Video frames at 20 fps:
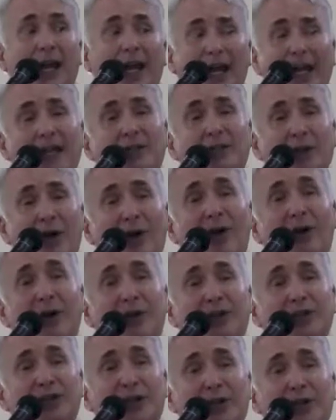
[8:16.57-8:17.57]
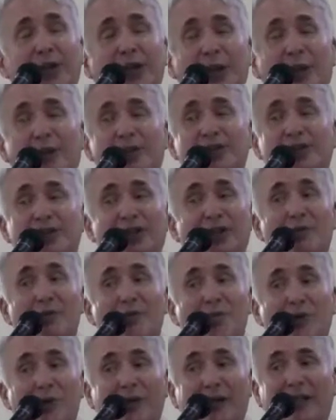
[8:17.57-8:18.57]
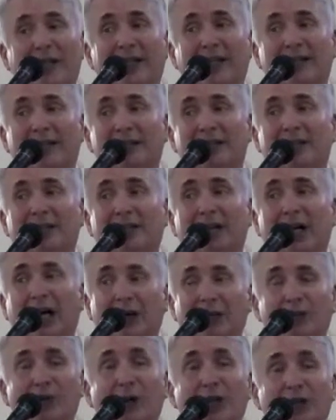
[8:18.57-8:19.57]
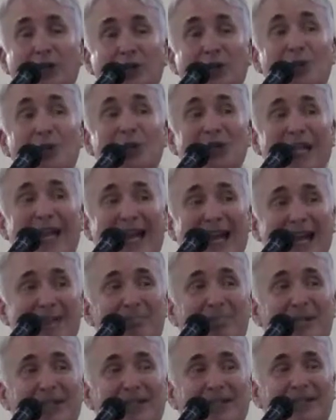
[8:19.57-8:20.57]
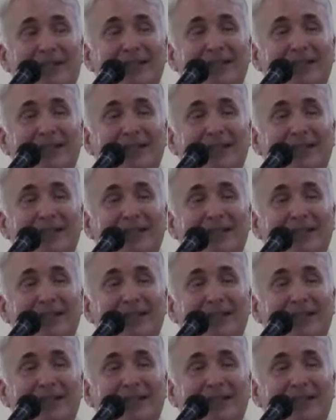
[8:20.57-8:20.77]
And also there is the warning of what could happen